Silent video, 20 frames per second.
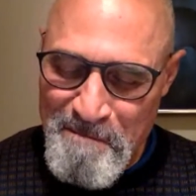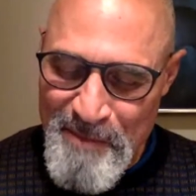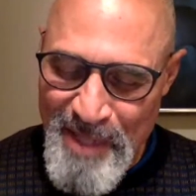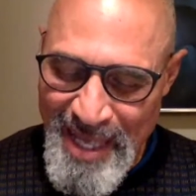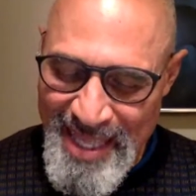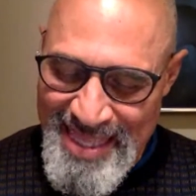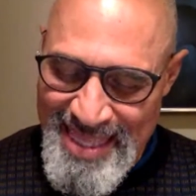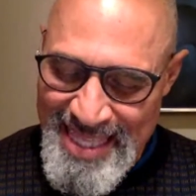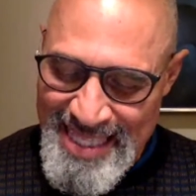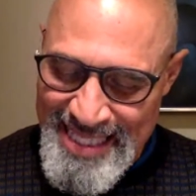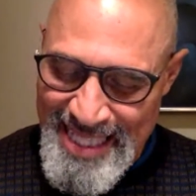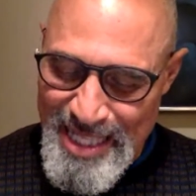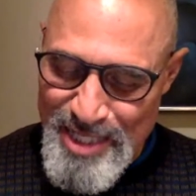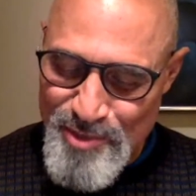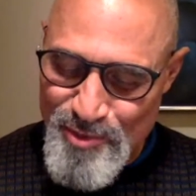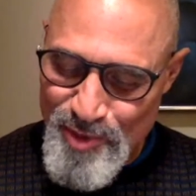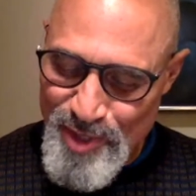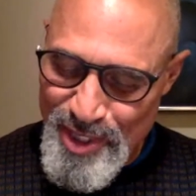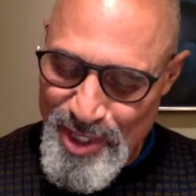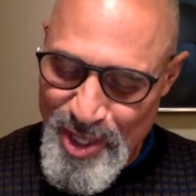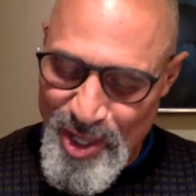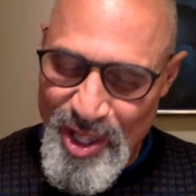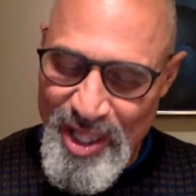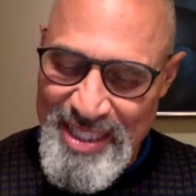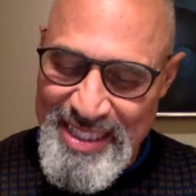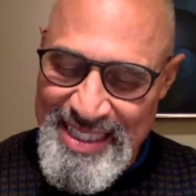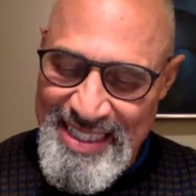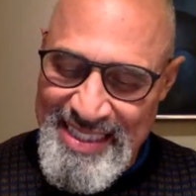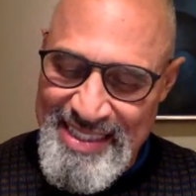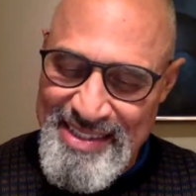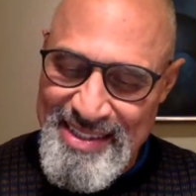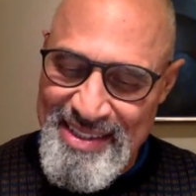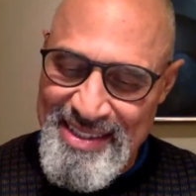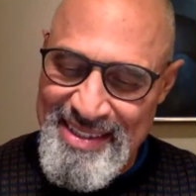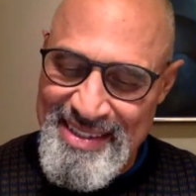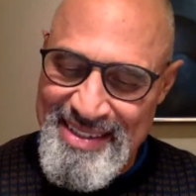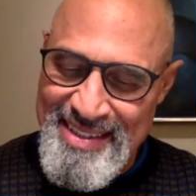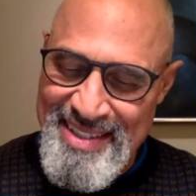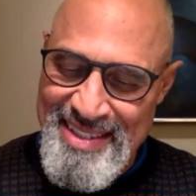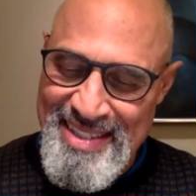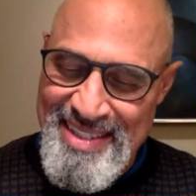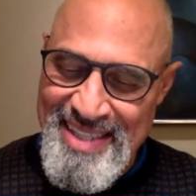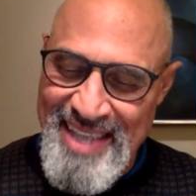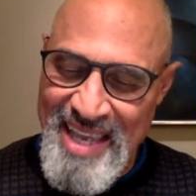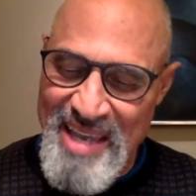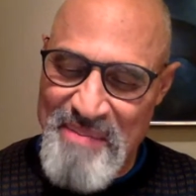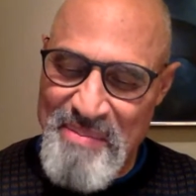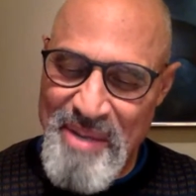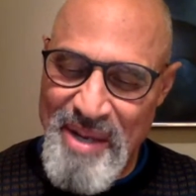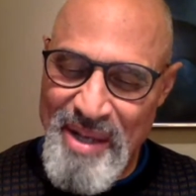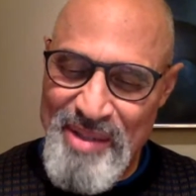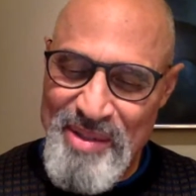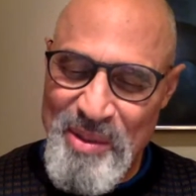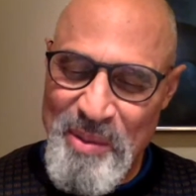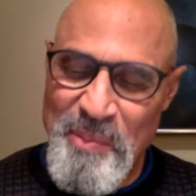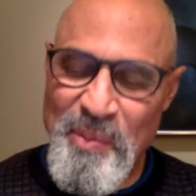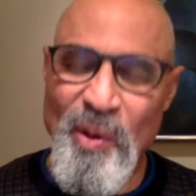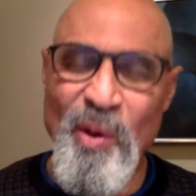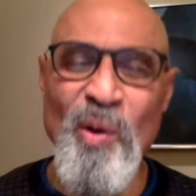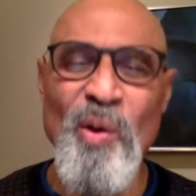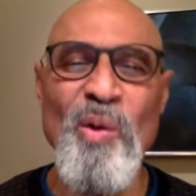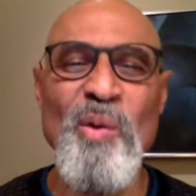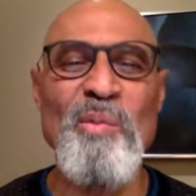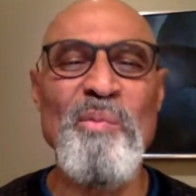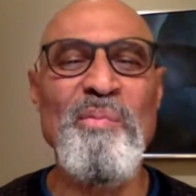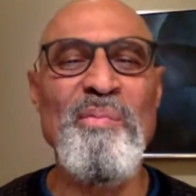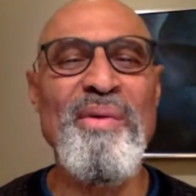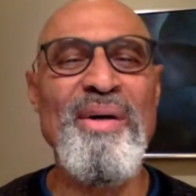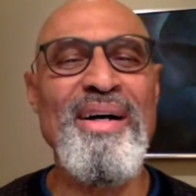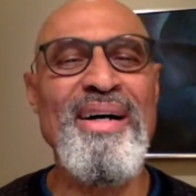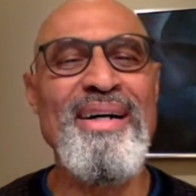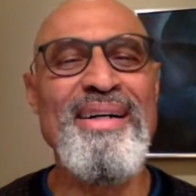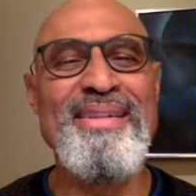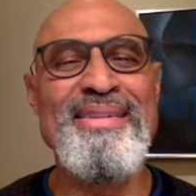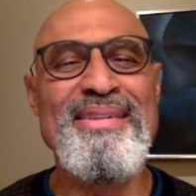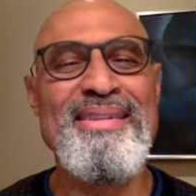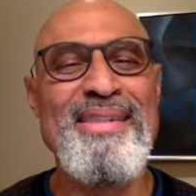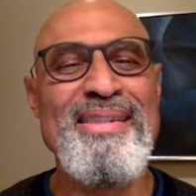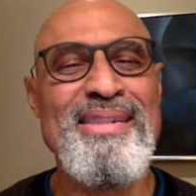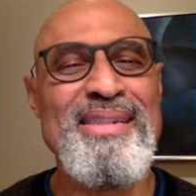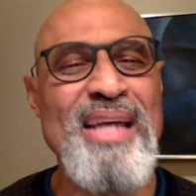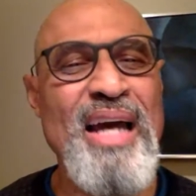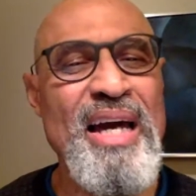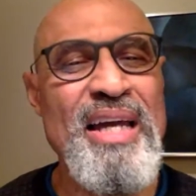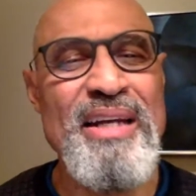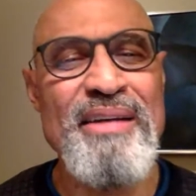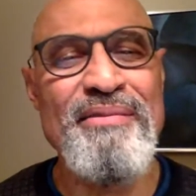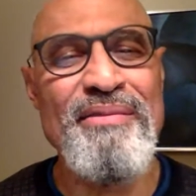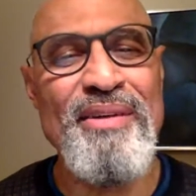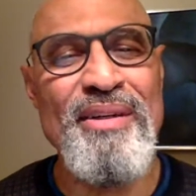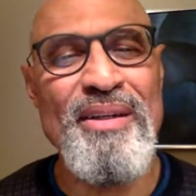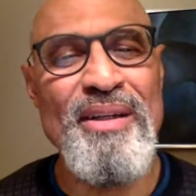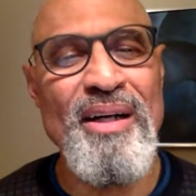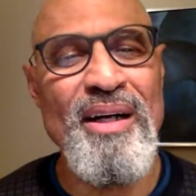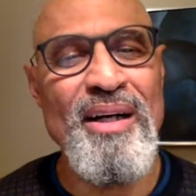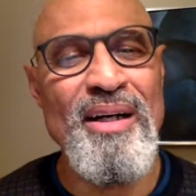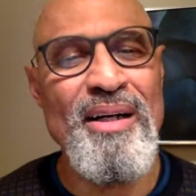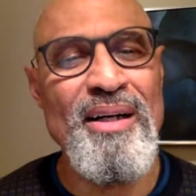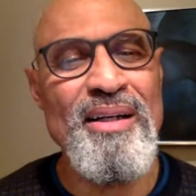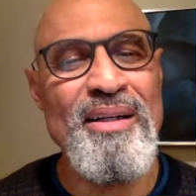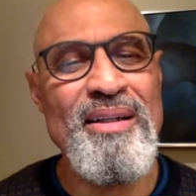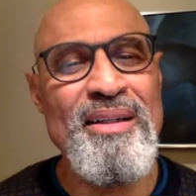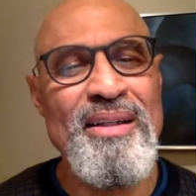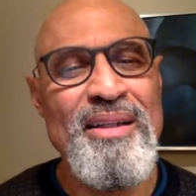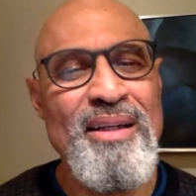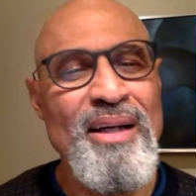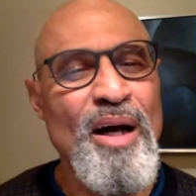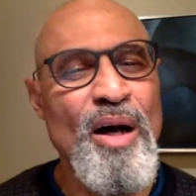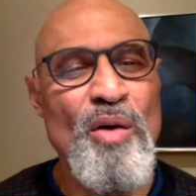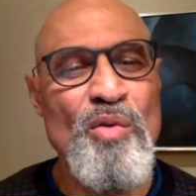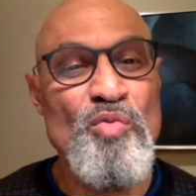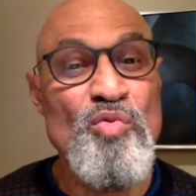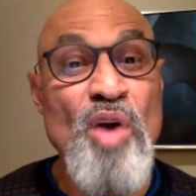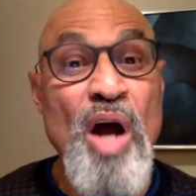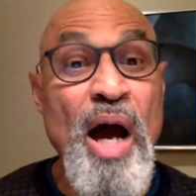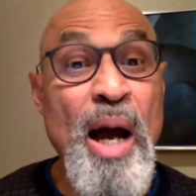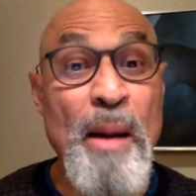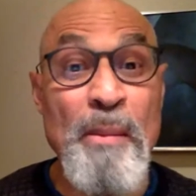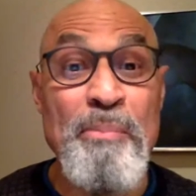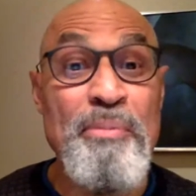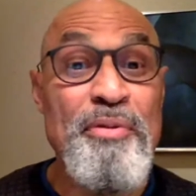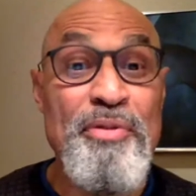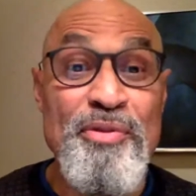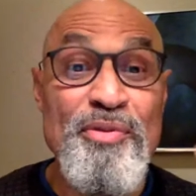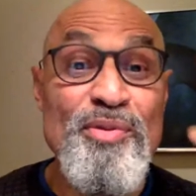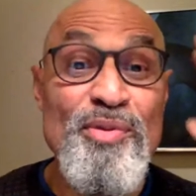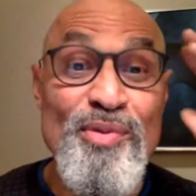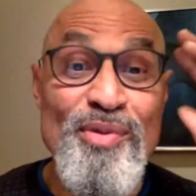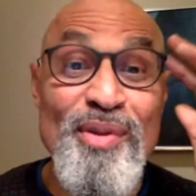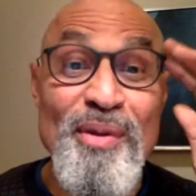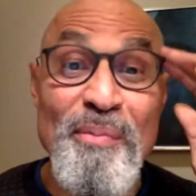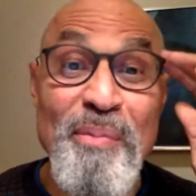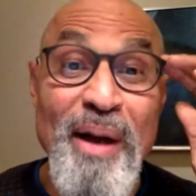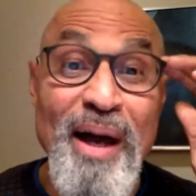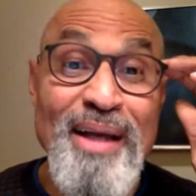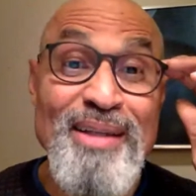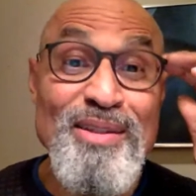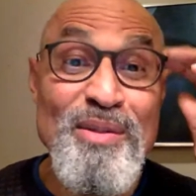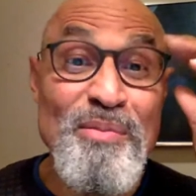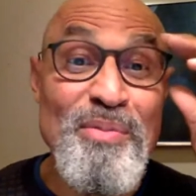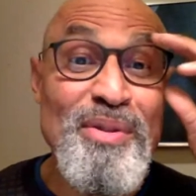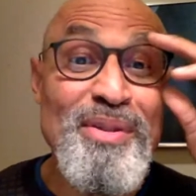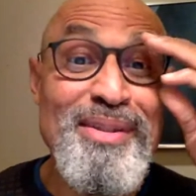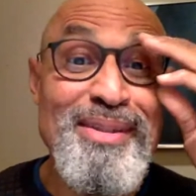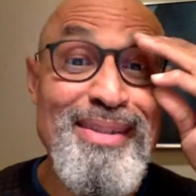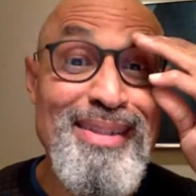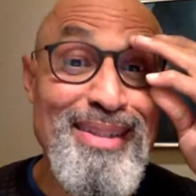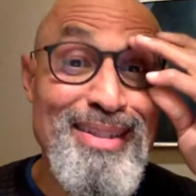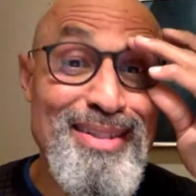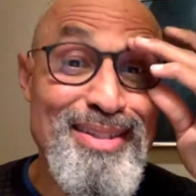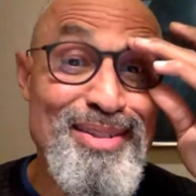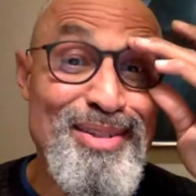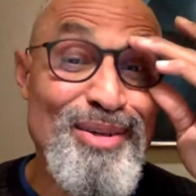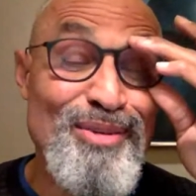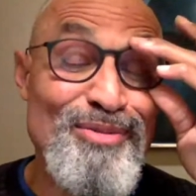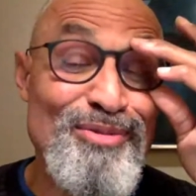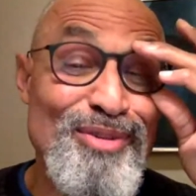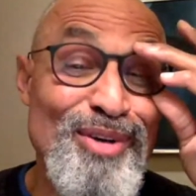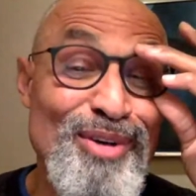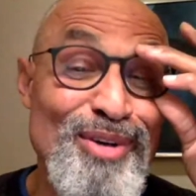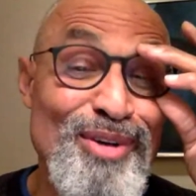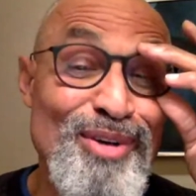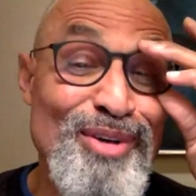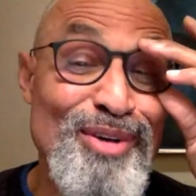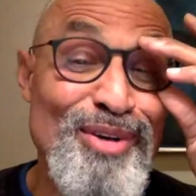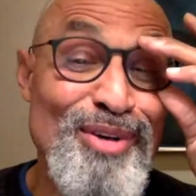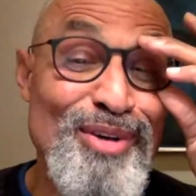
I think that's really all I need to say about the poem. It's just kind of a romp through the possibilities of